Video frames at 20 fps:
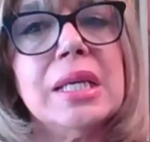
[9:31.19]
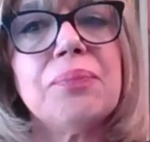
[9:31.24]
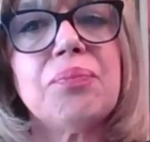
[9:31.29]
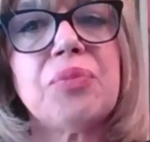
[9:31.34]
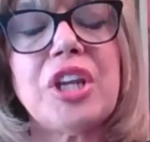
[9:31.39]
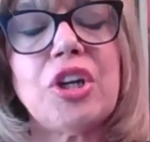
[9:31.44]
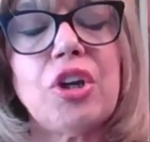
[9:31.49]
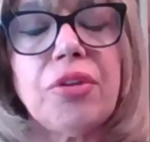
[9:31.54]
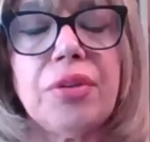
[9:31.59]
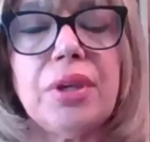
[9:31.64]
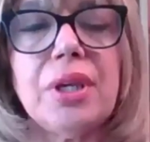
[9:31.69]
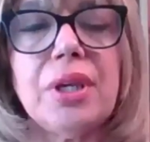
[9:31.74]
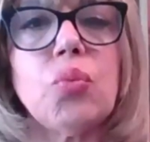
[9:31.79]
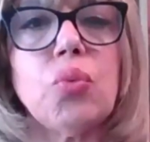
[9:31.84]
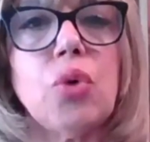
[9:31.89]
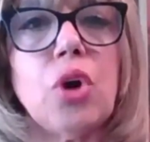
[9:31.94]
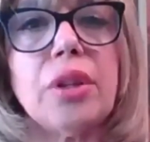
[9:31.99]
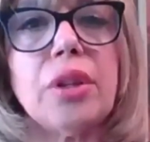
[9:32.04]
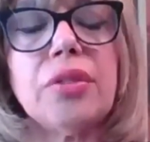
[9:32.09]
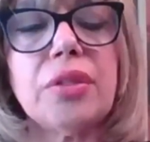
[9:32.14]
And I think
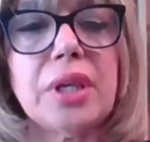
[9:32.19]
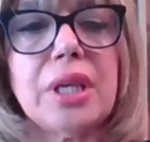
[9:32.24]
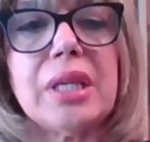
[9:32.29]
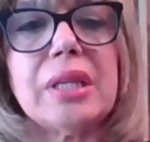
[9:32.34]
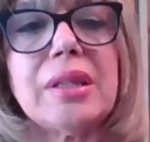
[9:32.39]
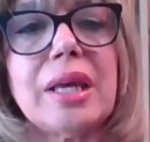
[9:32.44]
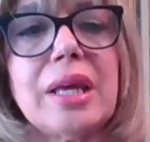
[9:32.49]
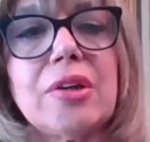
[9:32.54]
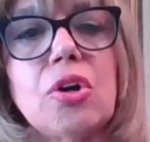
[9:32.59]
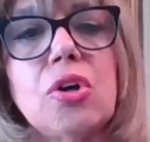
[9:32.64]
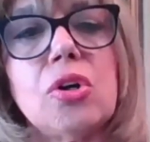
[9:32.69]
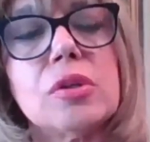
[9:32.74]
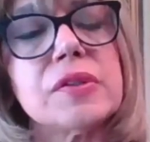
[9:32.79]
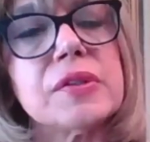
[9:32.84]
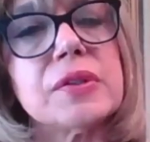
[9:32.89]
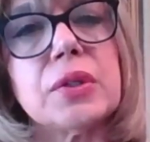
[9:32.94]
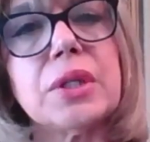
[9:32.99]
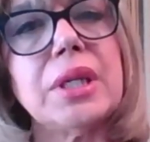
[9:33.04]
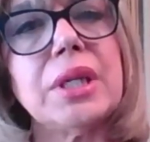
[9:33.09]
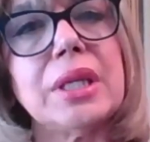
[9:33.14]
one thing that
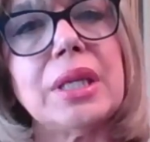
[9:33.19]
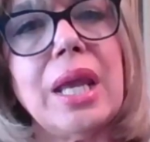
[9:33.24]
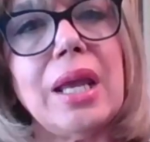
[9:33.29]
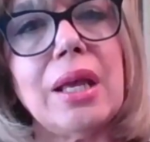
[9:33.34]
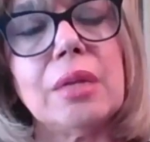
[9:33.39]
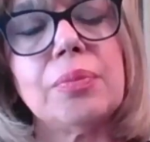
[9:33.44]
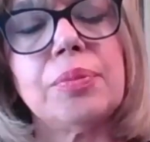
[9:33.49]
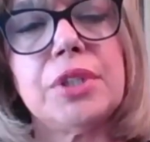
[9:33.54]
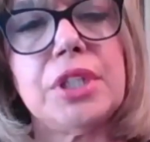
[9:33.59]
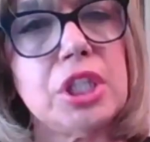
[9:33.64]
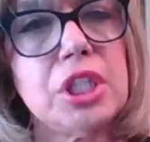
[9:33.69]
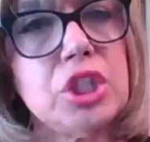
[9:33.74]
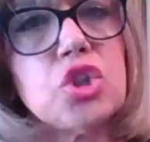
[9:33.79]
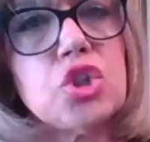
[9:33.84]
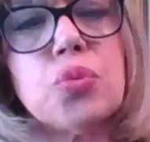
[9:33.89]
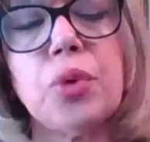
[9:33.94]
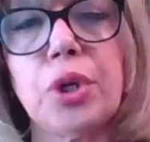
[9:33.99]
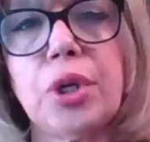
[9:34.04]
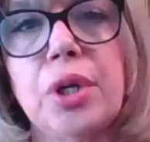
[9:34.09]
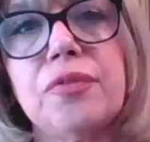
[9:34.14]
also can help each
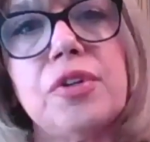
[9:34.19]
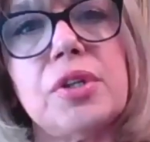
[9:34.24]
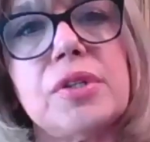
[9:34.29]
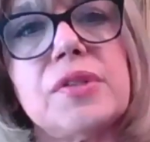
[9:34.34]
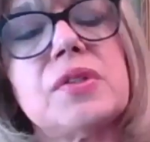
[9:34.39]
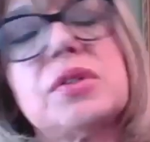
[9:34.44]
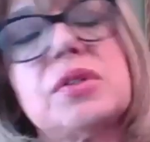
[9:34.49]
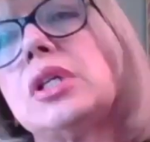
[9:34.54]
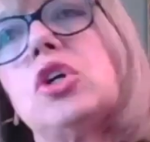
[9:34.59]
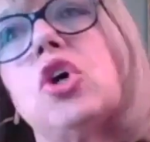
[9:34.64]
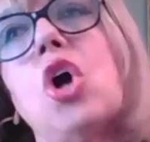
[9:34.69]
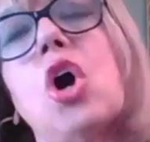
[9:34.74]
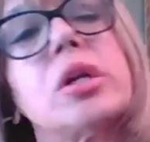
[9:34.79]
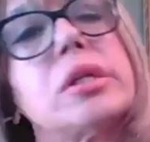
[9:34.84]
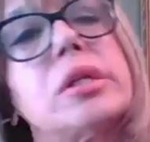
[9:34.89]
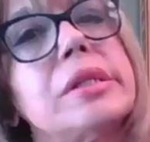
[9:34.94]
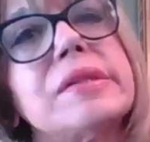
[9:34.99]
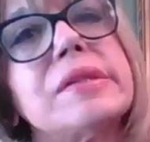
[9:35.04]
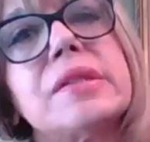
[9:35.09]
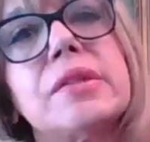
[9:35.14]
one of us,
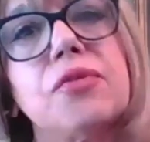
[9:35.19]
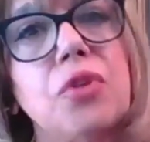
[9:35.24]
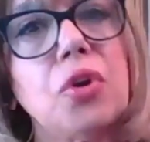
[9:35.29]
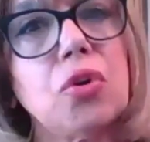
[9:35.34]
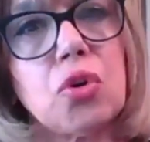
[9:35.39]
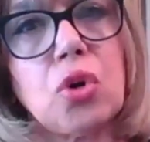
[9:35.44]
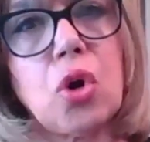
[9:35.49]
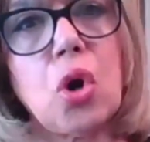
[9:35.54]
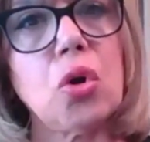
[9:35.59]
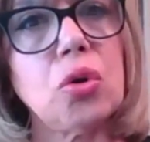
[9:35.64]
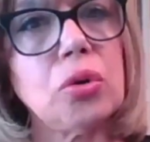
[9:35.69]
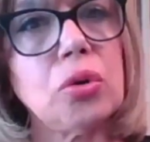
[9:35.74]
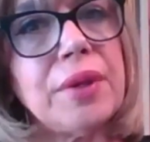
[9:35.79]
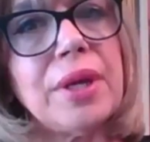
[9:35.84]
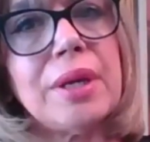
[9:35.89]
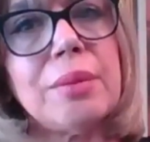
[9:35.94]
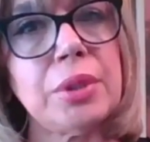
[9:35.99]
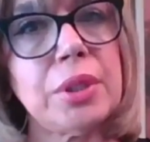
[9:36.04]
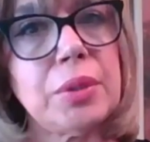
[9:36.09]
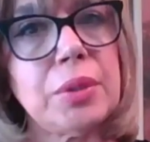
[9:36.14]
regardless of the role
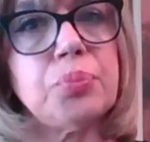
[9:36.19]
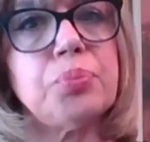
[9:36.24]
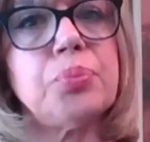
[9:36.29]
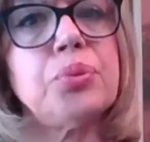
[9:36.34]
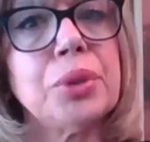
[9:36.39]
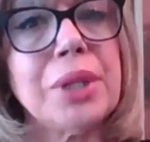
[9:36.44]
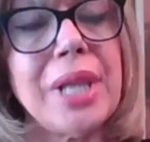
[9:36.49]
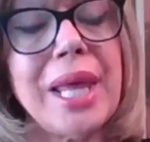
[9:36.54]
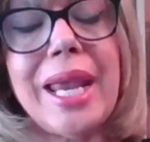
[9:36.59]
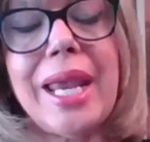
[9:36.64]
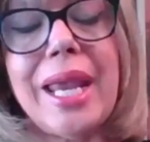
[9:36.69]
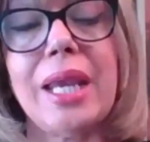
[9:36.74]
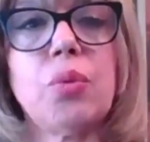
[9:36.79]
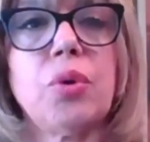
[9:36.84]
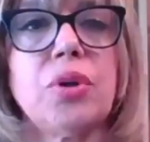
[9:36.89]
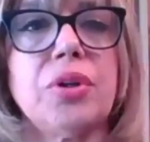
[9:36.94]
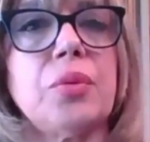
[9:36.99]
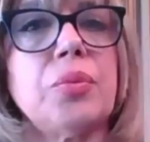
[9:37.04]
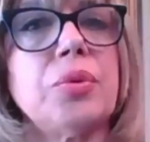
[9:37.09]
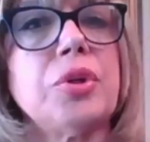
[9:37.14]
that we play,
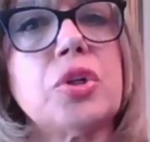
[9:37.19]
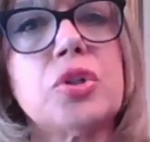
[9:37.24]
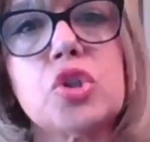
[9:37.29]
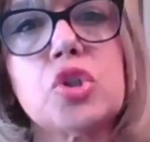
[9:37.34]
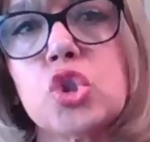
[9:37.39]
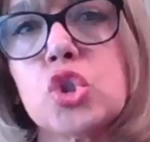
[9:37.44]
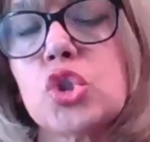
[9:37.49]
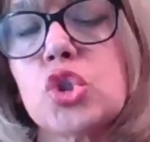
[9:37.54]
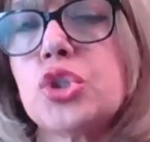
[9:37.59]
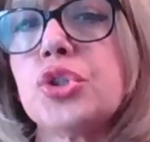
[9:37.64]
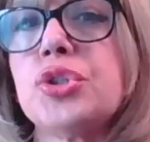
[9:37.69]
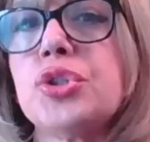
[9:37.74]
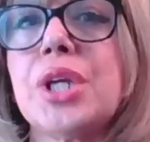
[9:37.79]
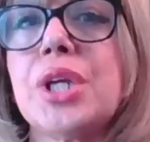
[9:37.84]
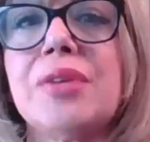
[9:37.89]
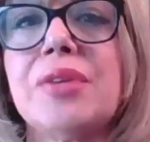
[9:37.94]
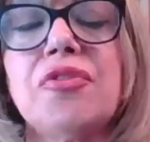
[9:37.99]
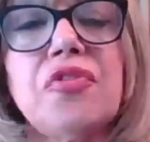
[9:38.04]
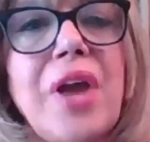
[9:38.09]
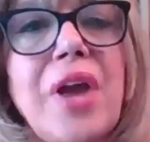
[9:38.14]
whether you're a
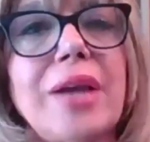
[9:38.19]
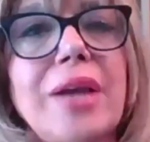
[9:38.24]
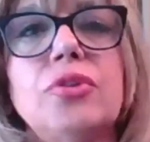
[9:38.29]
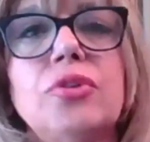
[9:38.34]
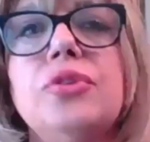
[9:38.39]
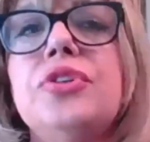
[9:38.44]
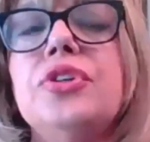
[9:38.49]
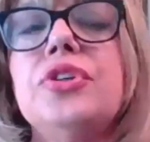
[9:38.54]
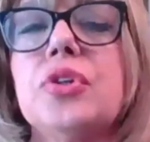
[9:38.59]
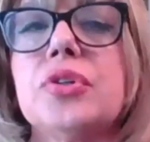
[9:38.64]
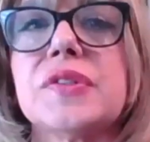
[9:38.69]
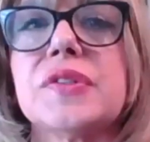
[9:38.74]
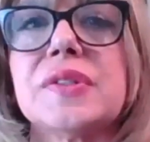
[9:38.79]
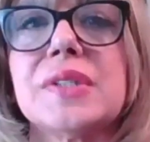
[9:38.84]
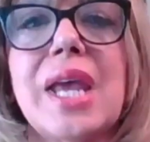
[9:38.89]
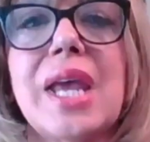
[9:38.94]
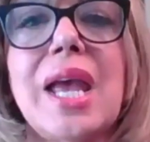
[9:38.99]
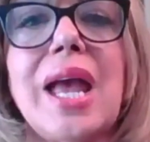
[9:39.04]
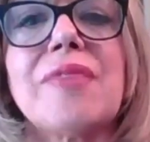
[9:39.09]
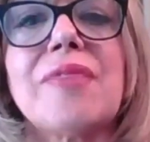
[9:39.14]
student, faculty, or
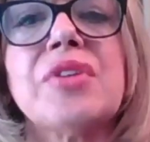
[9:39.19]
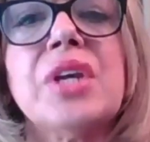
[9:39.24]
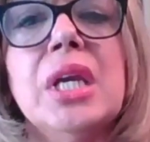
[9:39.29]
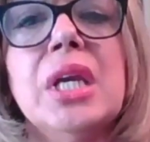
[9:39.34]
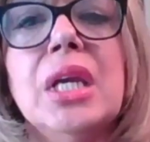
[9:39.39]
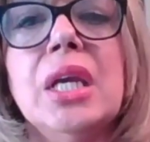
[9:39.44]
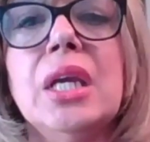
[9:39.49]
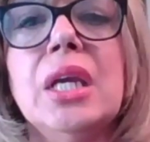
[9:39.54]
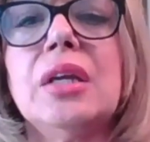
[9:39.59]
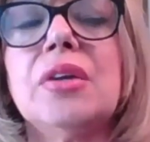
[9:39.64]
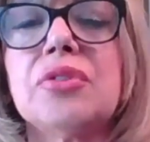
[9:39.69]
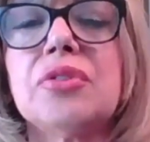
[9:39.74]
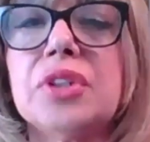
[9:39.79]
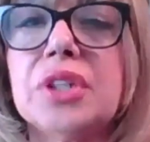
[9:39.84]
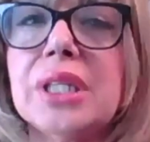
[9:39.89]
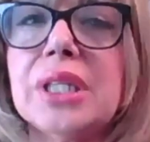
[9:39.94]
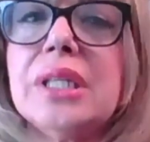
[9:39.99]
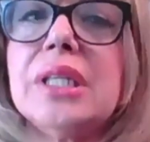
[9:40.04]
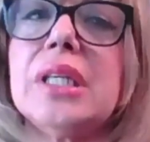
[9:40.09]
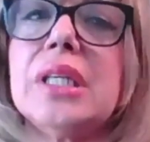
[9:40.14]
staff, it
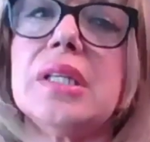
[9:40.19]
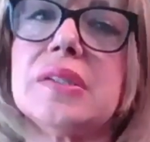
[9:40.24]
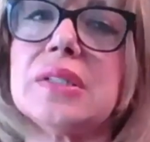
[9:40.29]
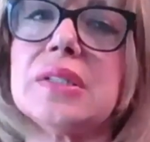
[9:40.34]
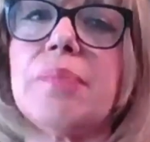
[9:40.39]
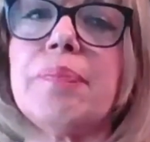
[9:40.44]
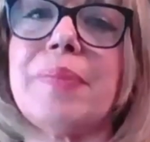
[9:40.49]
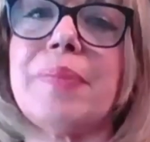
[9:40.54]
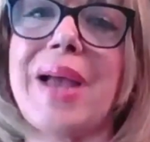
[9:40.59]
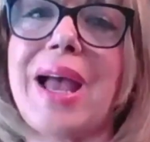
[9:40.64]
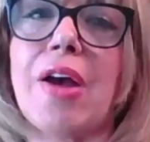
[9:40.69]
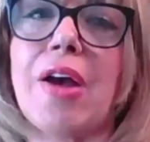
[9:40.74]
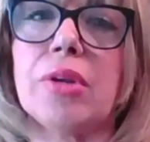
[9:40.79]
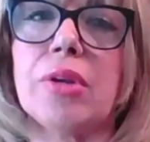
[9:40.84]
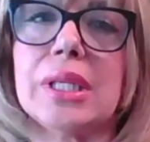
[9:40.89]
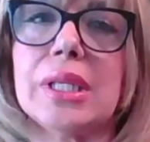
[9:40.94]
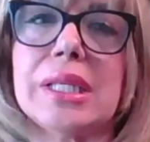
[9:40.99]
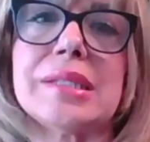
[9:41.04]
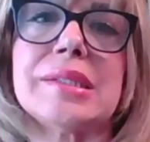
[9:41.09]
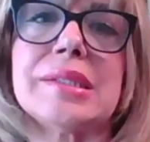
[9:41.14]
really is
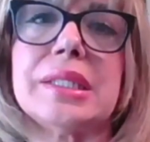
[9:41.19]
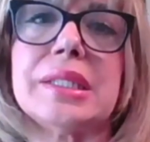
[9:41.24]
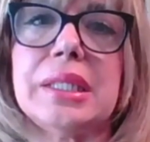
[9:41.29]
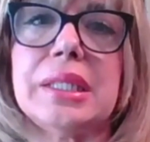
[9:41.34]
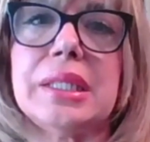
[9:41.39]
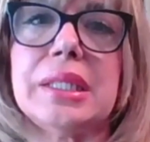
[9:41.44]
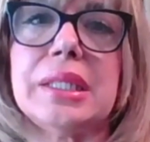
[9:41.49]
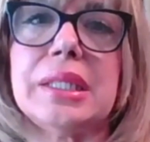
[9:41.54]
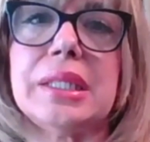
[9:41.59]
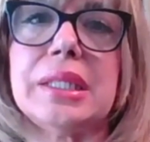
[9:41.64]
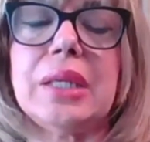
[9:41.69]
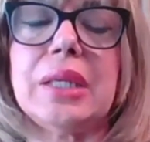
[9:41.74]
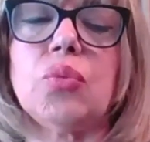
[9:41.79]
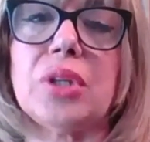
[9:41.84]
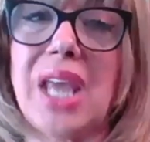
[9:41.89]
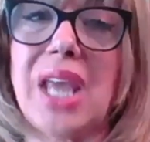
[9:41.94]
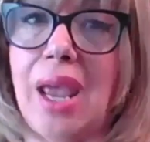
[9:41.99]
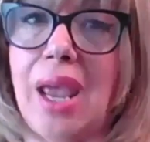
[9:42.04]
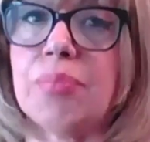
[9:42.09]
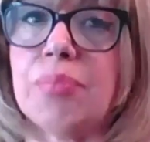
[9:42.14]
about listening with
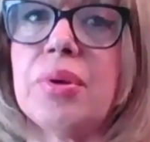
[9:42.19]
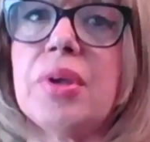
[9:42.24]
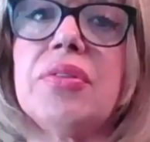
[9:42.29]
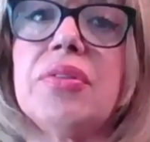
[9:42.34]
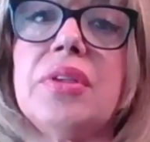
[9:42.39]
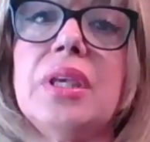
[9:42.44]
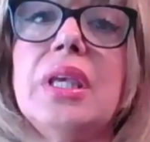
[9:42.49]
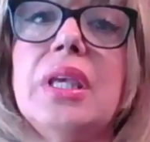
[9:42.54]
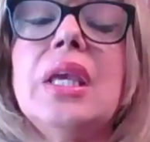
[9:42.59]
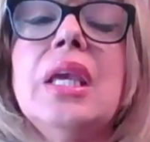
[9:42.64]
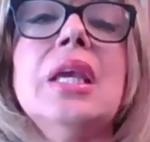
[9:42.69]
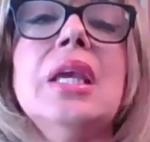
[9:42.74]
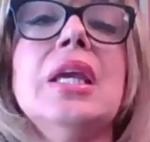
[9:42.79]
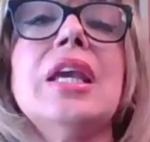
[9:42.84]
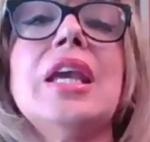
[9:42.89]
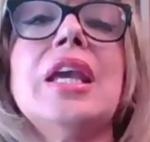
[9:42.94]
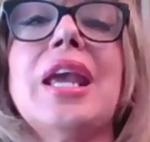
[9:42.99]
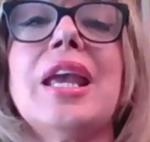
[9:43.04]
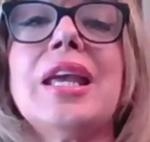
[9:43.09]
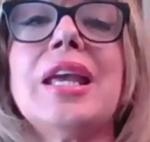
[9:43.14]
empathy
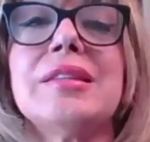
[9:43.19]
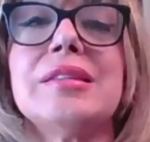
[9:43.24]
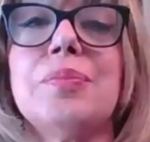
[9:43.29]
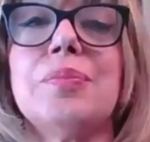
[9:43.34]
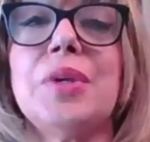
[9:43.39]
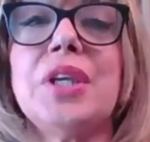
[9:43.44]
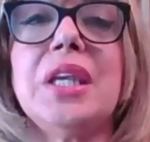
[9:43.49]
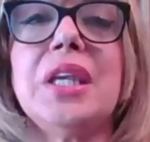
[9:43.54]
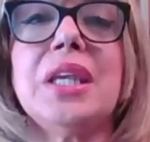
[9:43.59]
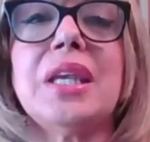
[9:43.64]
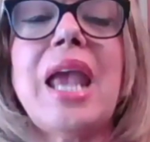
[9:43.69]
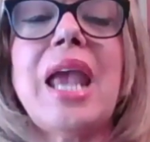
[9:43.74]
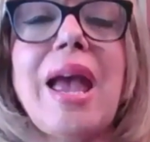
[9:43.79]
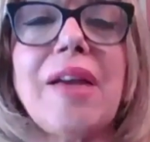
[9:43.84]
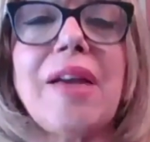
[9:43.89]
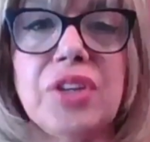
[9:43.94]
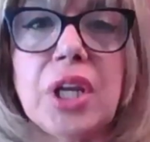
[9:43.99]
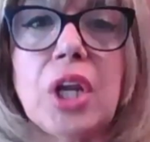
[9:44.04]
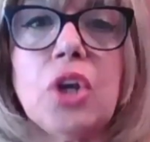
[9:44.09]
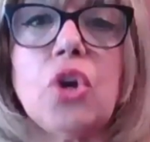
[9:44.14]
and being
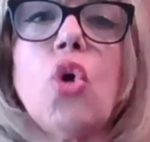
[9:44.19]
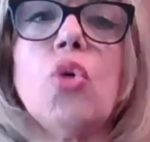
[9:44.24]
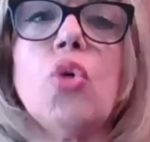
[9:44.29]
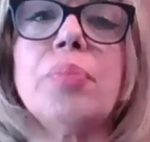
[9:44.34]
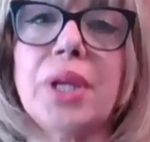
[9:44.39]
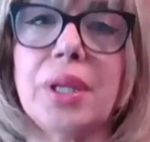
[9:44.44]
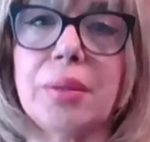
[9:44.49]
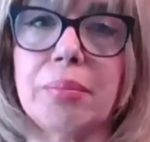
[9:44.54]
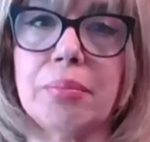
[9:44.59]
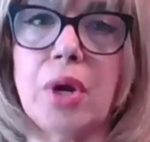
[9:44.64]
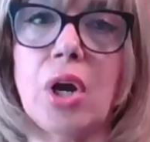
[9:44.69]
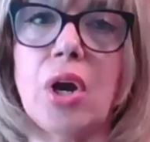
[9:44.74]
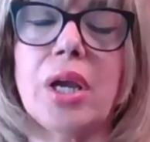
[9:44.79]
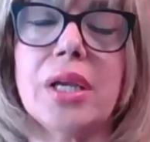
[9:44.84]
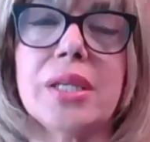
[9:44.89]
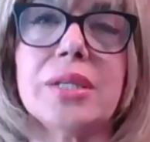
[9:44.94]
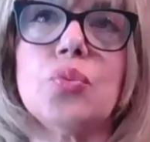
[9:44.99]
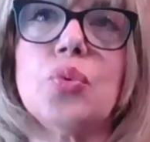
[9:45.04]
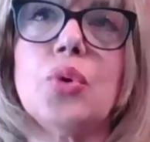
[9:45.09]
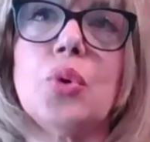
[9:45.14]
having an open mind.